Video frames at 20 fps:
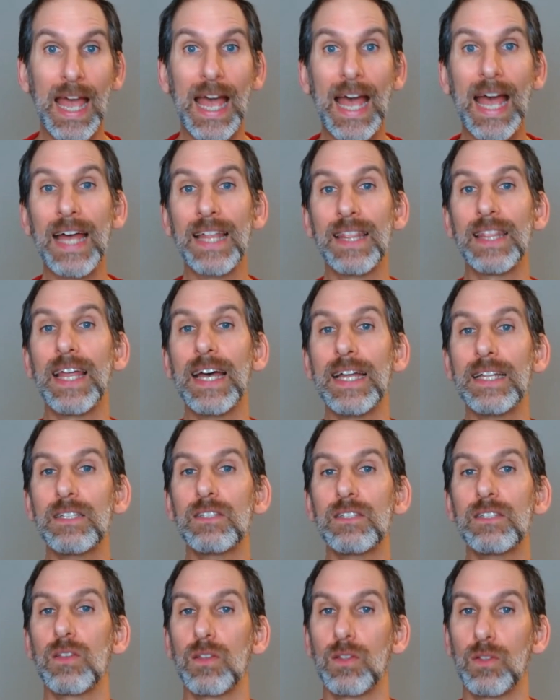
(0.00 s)
And
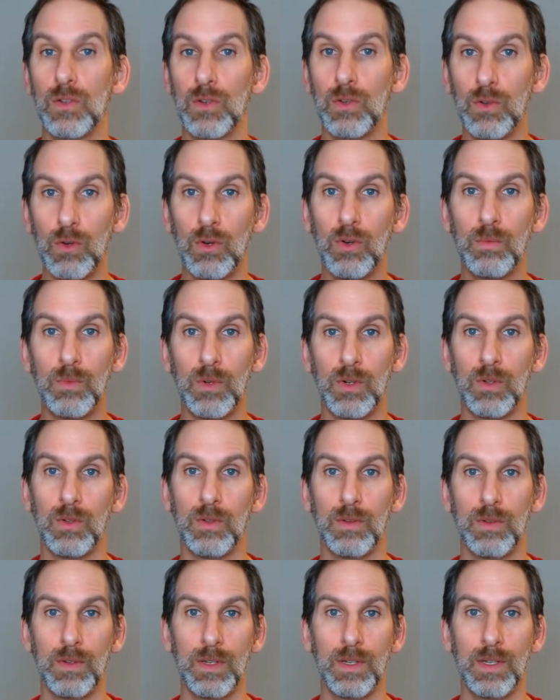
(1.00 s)
that's normal.
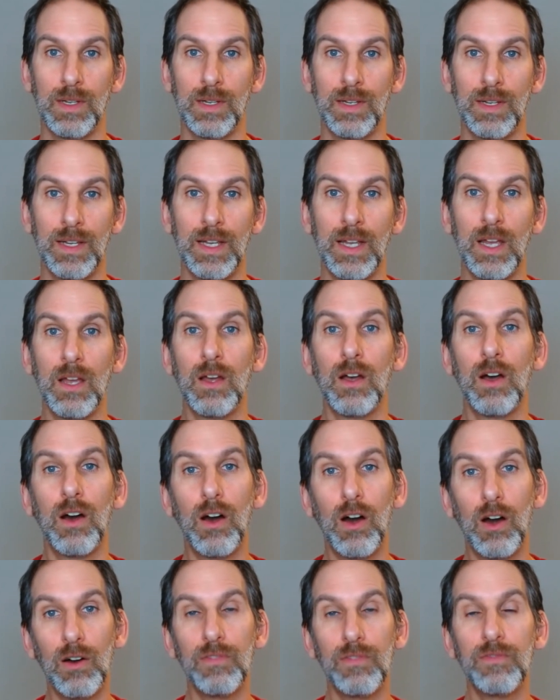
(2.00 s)

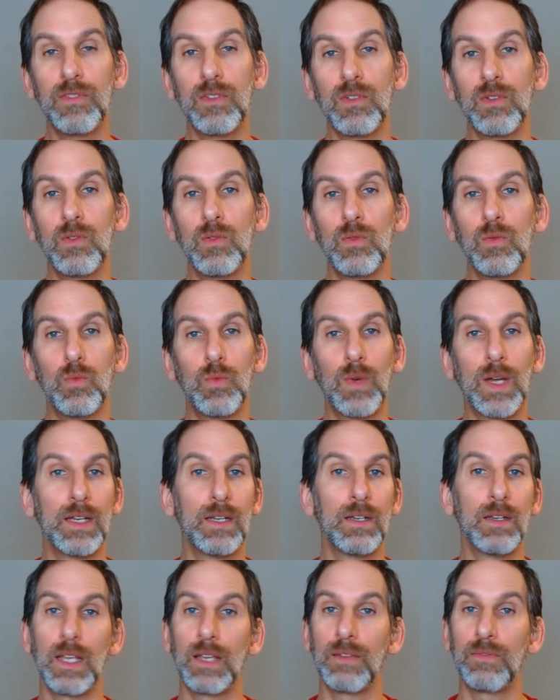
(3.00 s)
Often
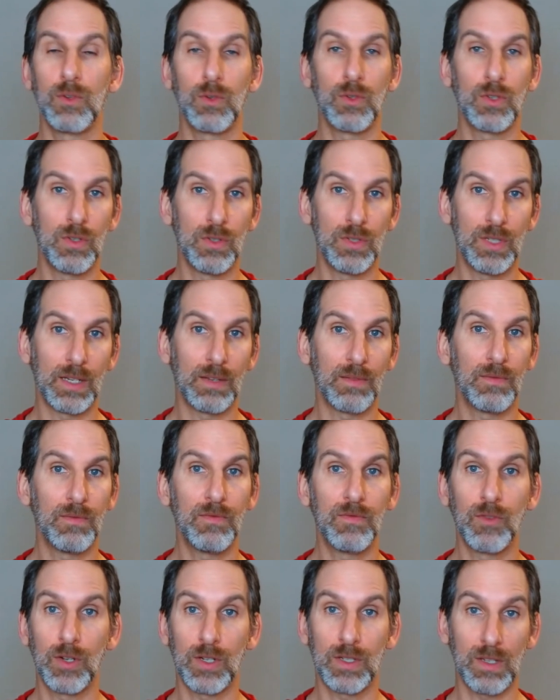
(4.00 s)
if you're using,
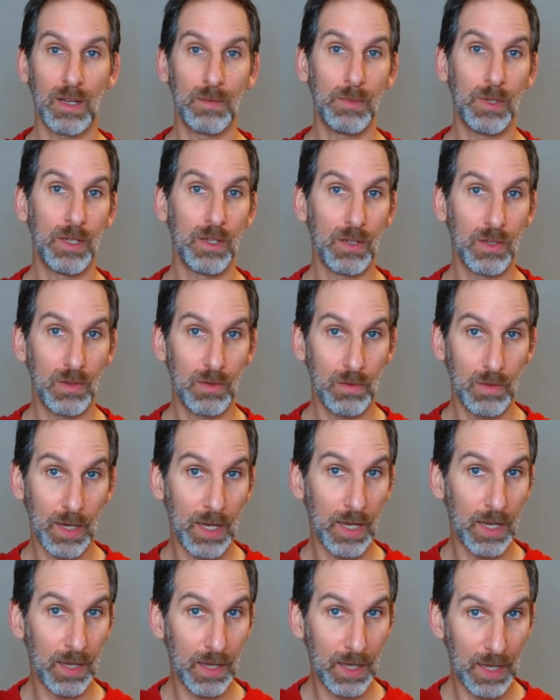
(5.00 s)
for example,
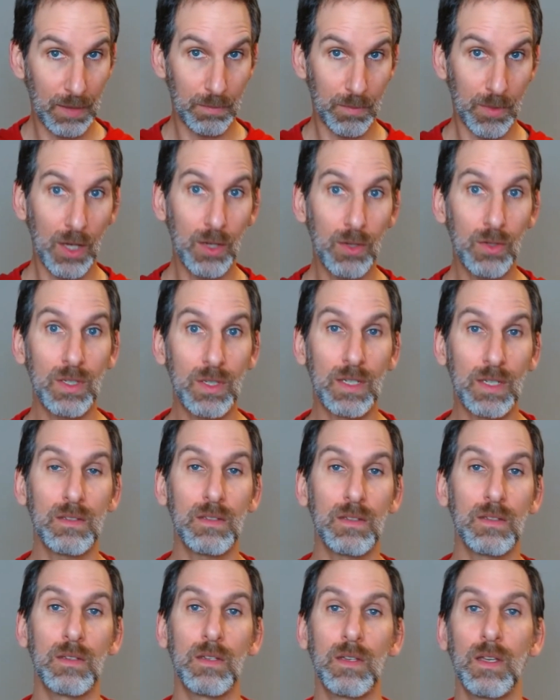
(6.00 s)
a
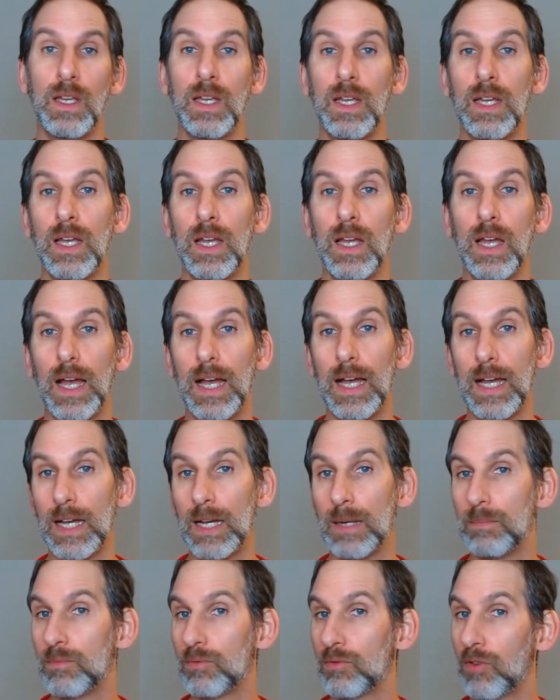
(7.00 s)
hypnosis
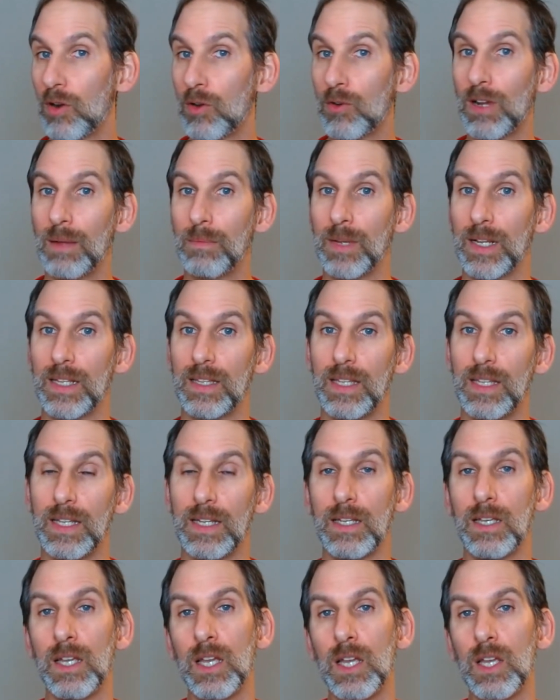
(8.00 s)
programming thing,
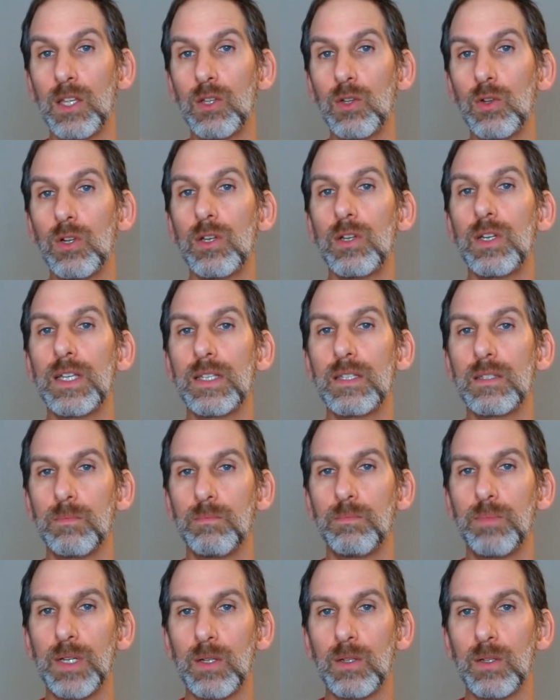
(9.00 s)
you're looking to
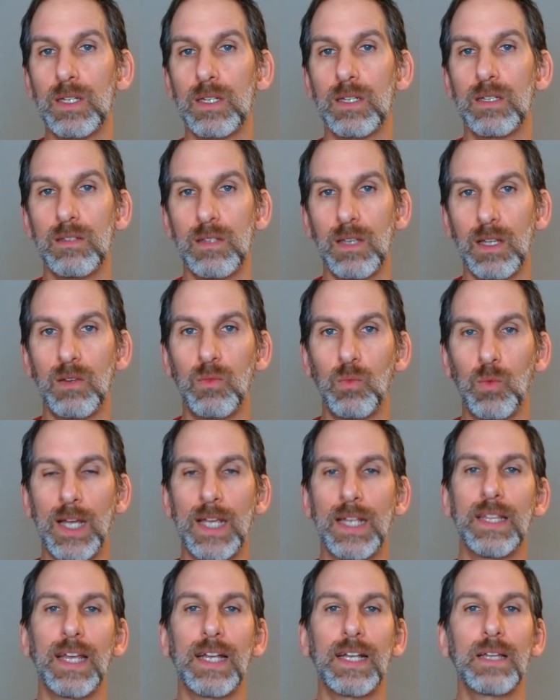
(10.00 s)
build in a certain way,
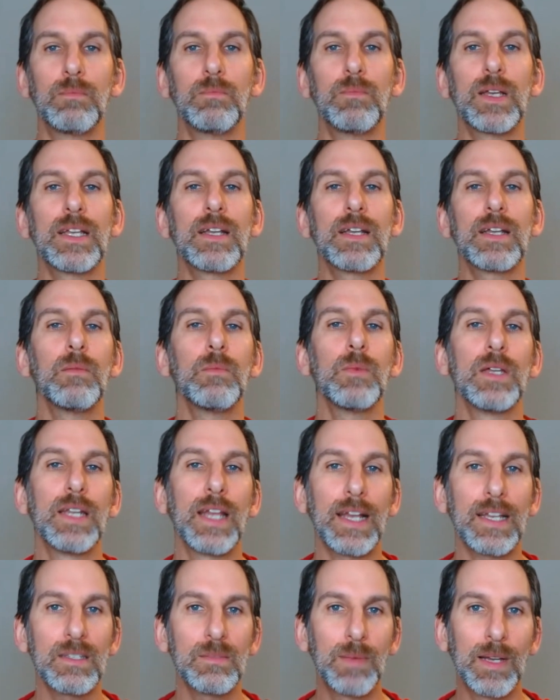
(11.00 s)
and that can become an
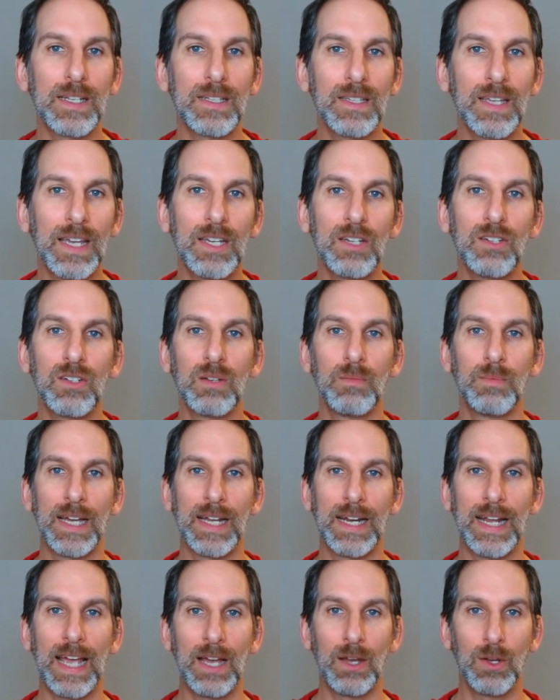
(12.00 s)
expectation about
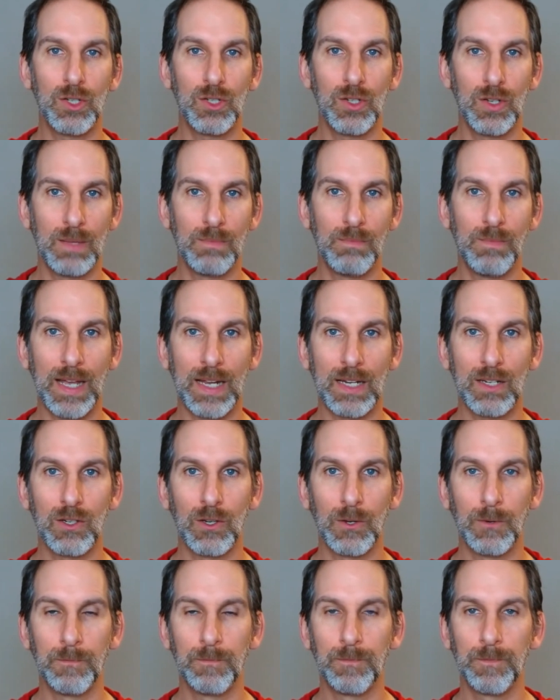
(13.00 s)
how it should impact you.